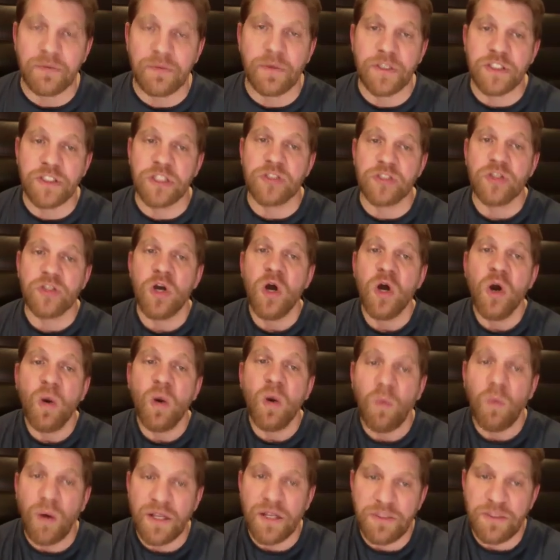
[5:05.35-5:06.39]
which is
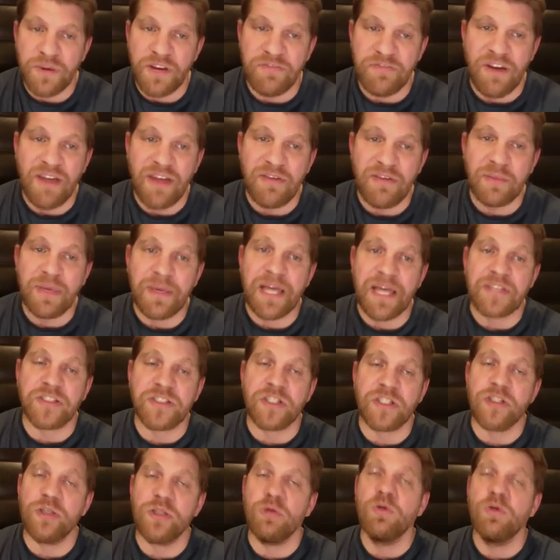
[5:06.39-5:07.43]
125, I'm
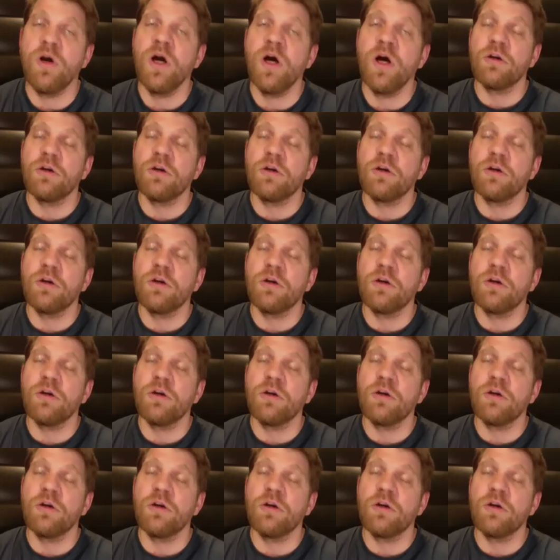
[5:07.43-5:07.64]
guessing you